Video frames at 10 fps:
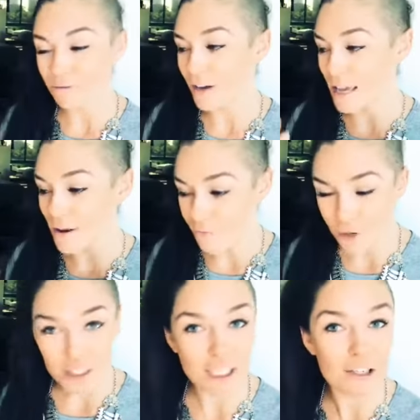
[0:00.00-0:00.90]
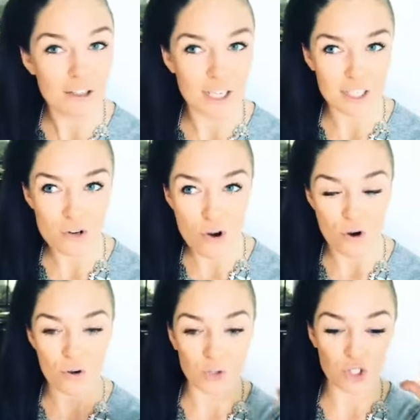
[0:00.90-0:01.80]
For everything you need to
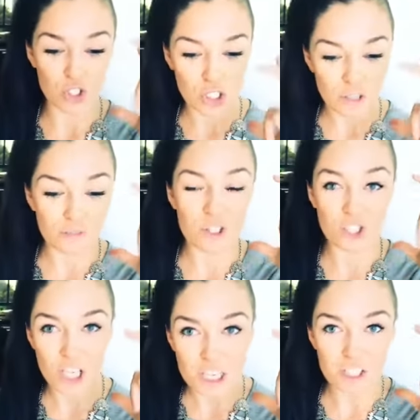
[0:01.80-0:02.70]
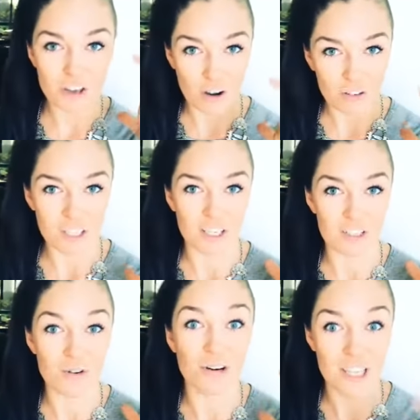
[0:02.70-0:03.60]
know to shift, change, and alter
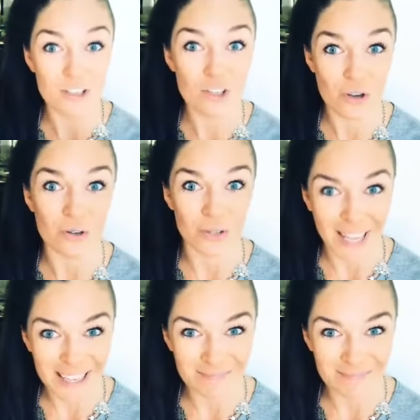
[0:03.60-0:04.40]
your internal game